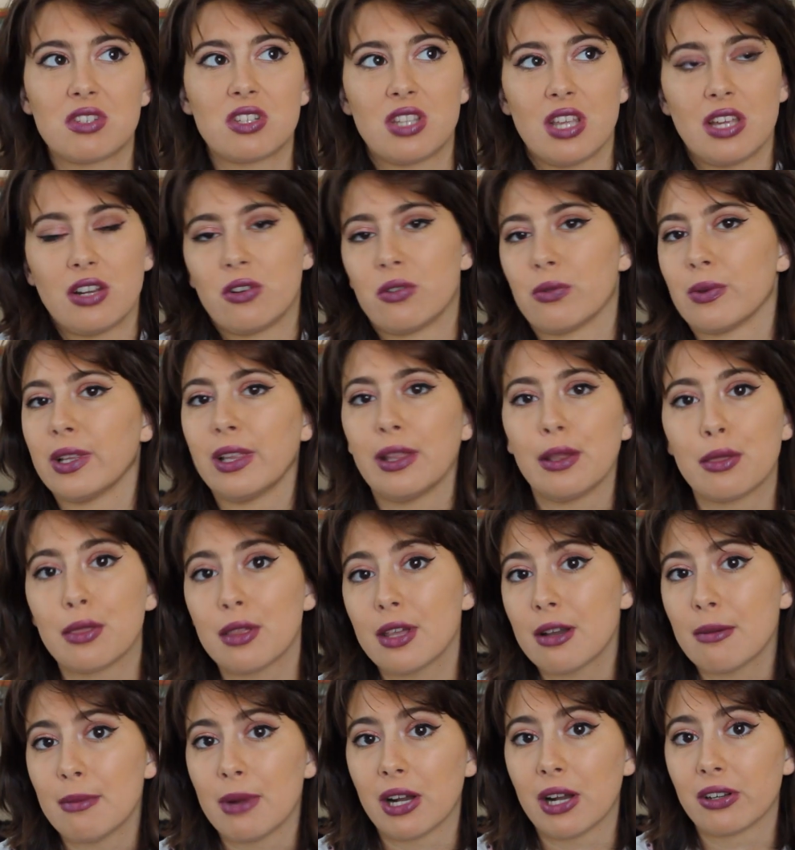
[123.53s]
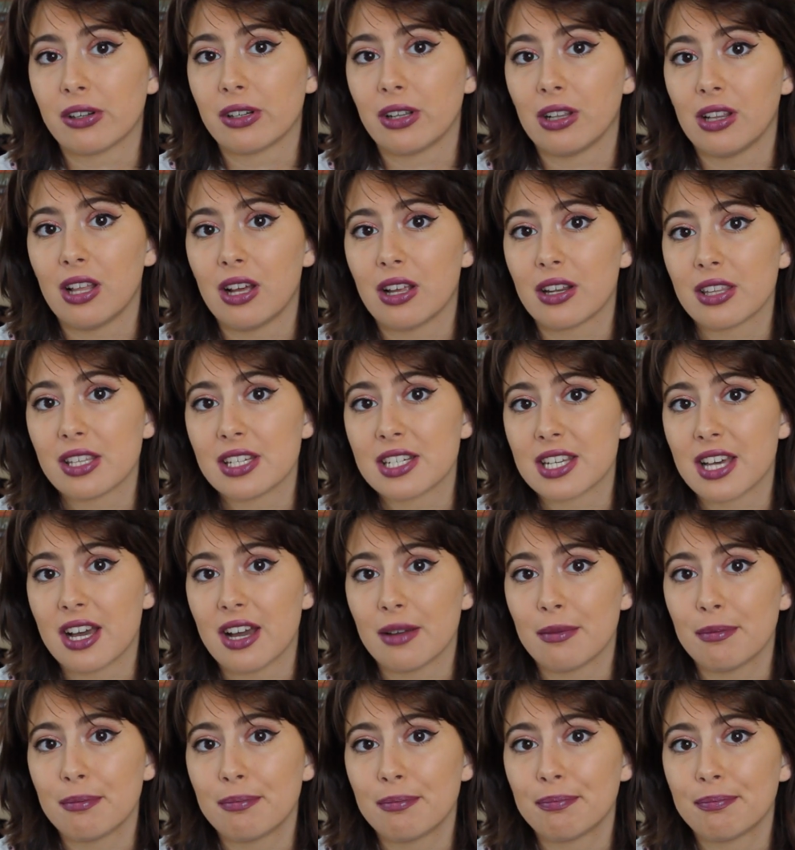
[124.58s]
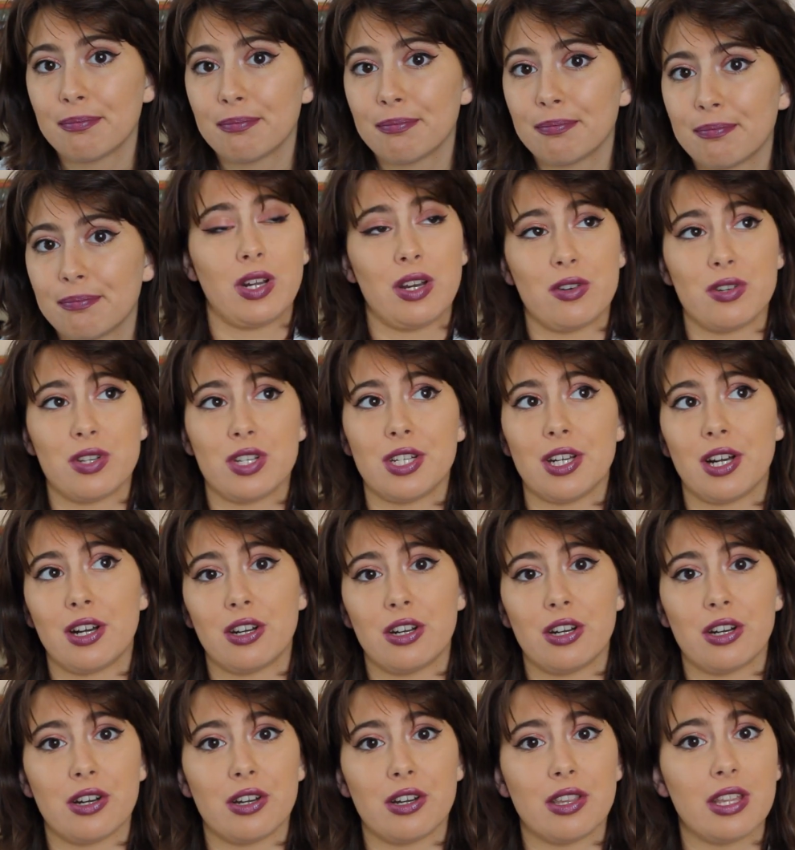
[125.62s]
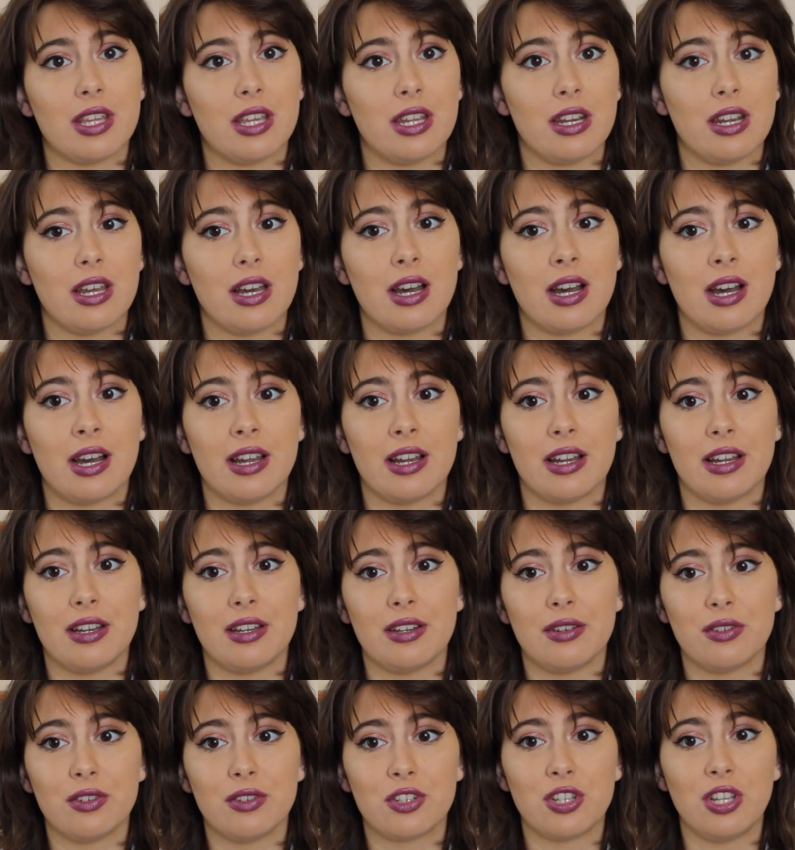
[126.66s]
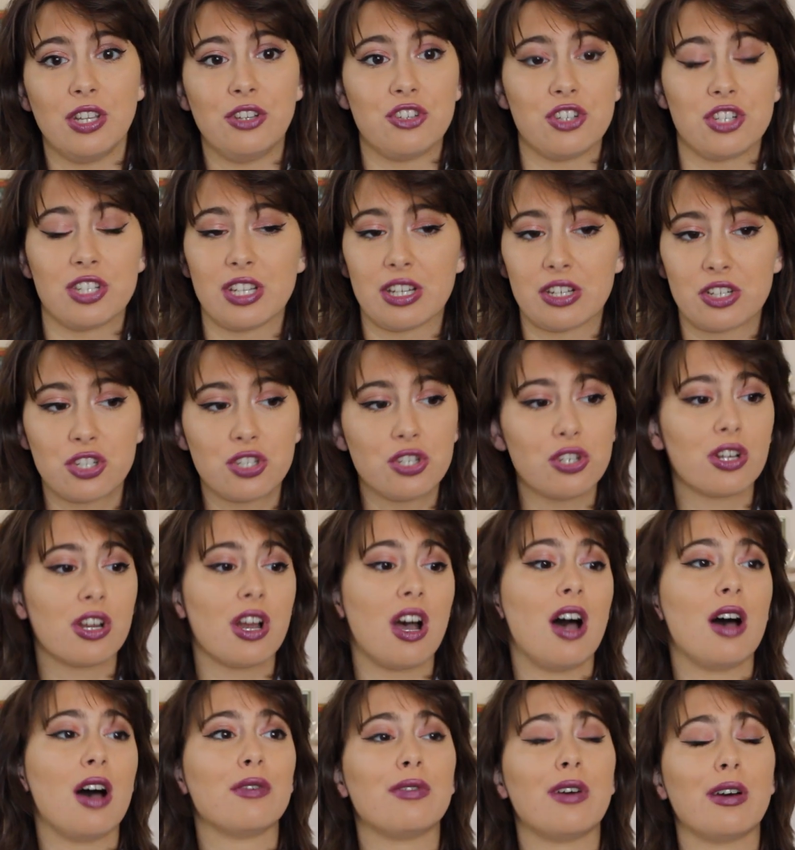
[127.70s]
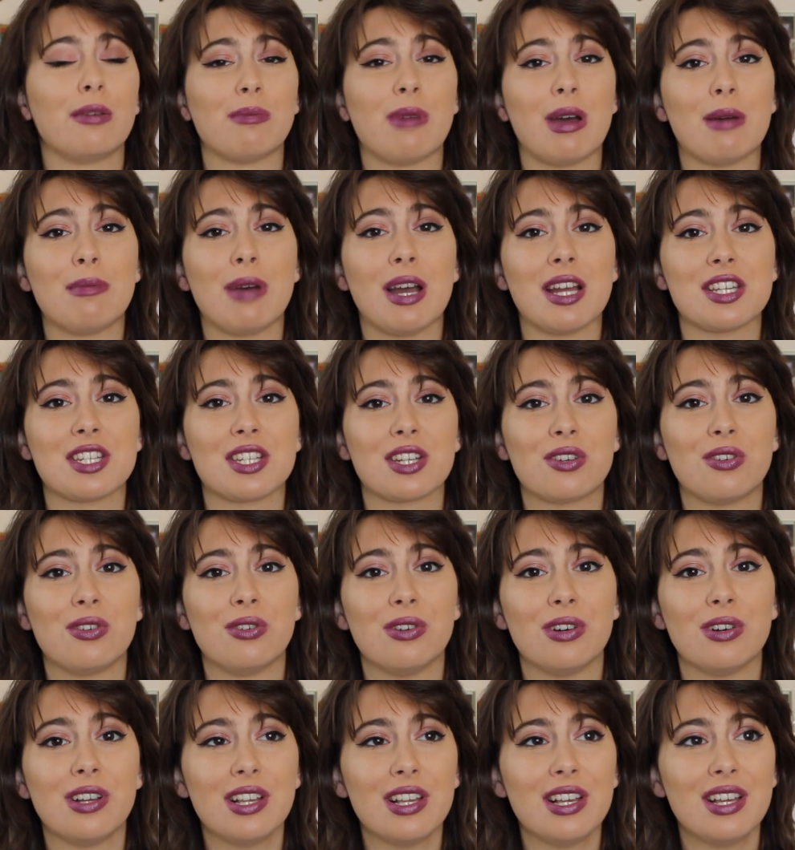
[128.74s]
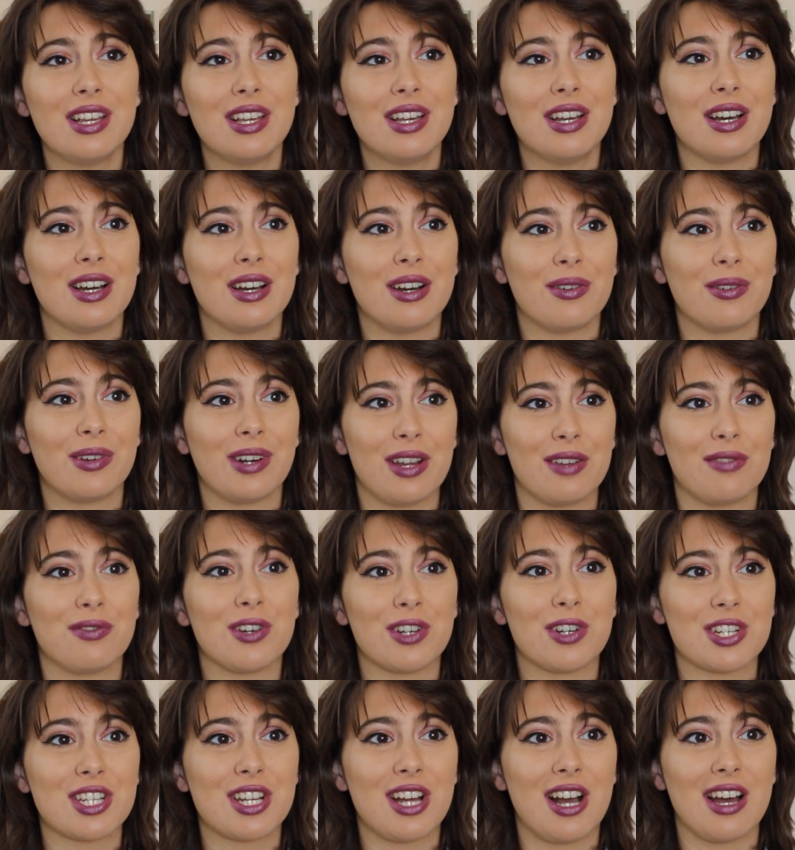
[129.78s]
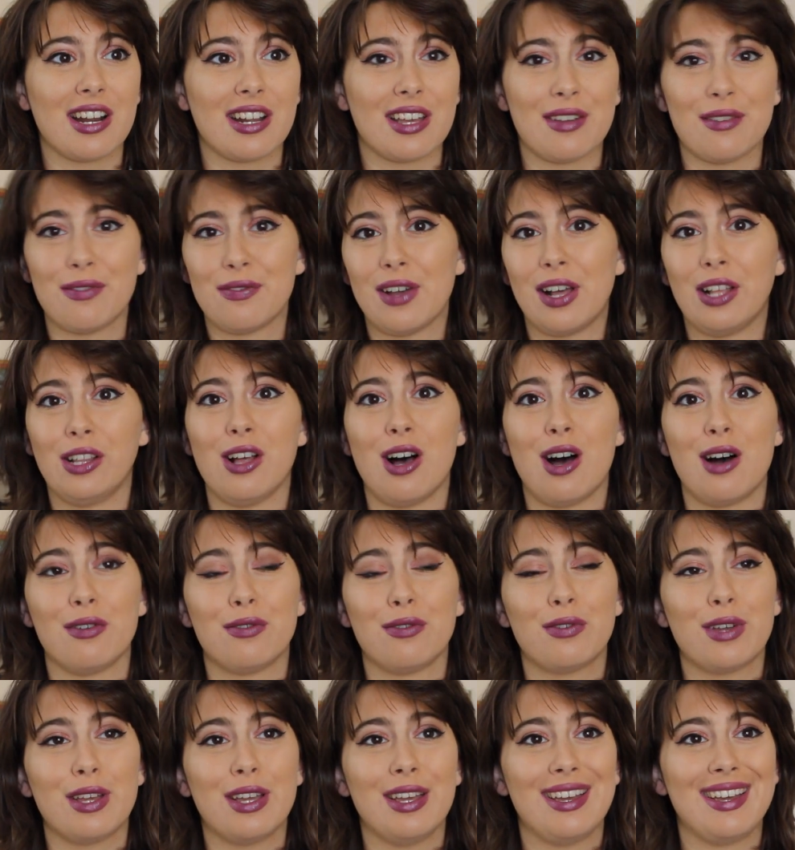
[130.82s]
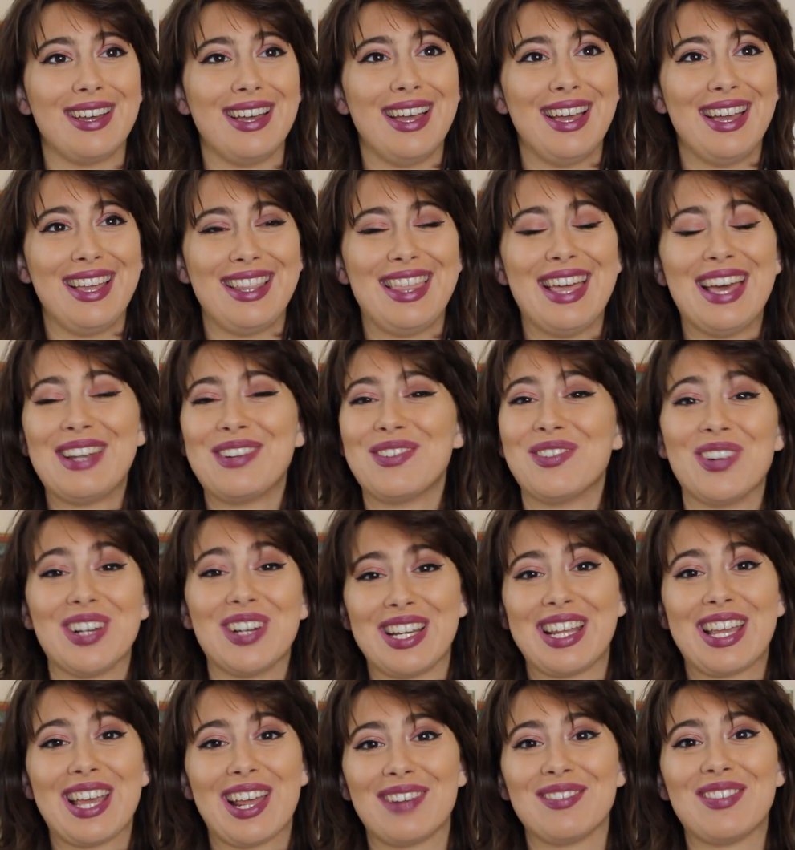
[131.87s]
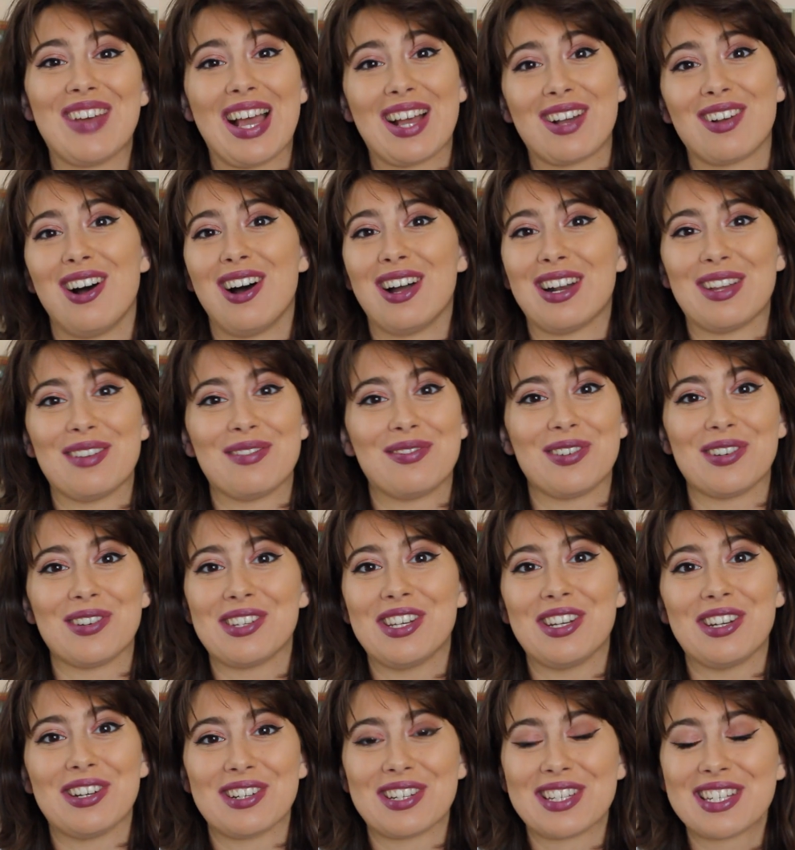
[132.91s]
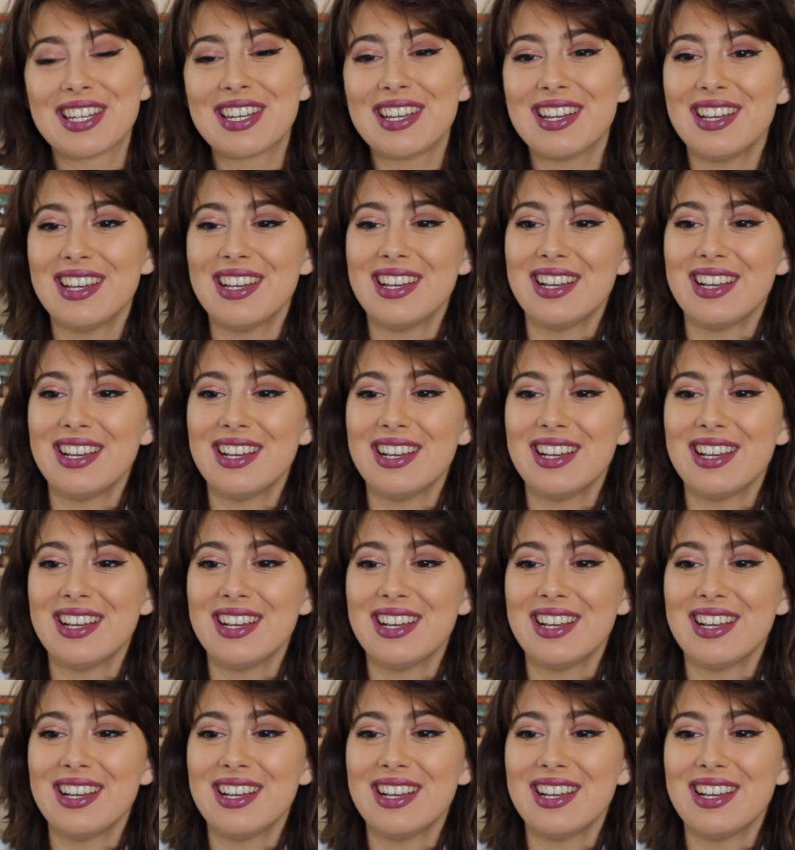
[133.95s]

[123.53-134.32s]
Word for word: they don't really think about it a lot of the time. When I was younger, then I just like took off on my bicycle when I first got it, fell off, and then wouldn't get back on it for years.